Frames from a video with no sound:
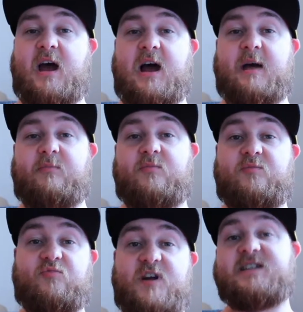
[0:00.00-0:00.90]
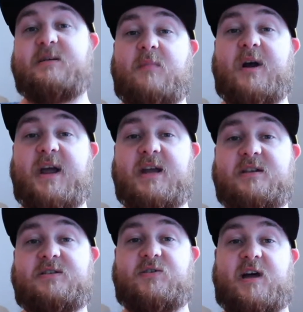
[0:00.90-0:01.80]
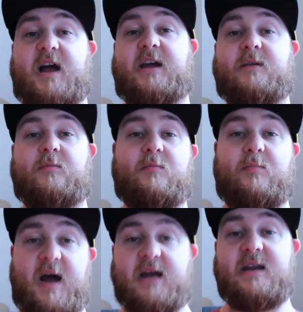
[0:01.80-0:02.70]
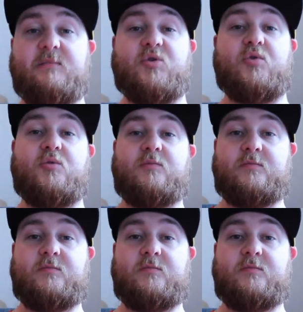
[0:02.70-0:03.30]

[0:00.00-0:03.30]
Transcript: I'm raising money so that I can buy an emu